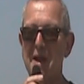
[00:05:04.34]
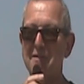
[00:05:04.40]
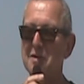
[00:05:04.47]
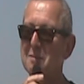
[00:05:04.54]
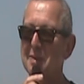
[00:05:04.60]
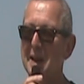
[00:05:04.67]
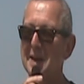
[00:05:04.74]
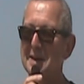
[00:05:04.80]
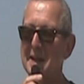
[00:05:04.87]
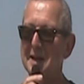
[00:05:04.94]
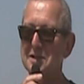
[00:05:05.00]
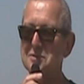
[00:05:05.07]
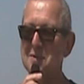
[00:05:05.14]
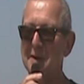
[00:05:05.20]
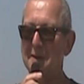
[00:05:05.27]
having planned that
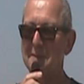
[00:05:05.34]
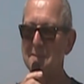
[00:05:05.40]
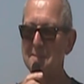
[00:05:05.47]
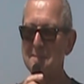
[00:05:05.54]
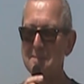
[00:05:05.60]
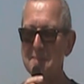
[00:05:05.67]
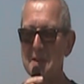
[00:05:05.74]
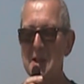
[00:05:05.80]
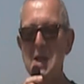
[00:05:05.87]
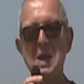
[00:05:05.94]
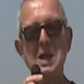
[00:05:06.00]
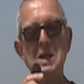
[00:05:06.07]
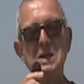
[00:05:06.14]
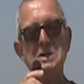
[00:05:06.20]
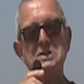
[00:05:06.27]
as well.
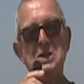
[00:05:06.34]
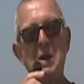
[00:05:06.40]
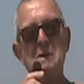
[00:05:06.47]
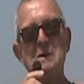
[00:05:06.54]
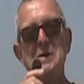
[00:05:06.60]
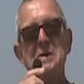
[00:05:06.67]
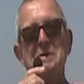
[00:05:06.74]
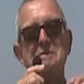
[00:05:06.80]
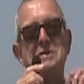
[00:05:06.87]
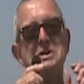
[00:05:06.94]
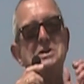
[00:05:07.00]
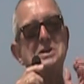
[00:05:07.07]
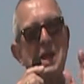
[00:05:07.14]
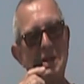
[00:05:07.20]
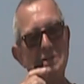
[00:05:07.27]
So, the
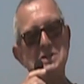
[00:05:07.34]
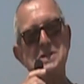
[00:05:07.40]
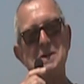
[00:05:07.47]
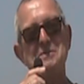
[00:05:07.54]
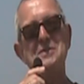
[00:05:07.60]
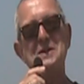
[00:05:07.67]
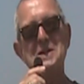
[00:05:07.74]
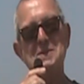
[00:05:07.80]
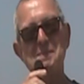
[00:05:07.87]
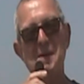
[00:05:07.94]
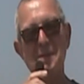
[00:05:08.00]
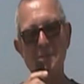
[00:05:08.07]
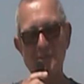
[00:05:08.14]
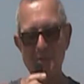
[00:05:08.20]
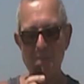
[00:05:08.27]
sales tip for this
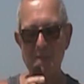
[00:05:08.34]
month,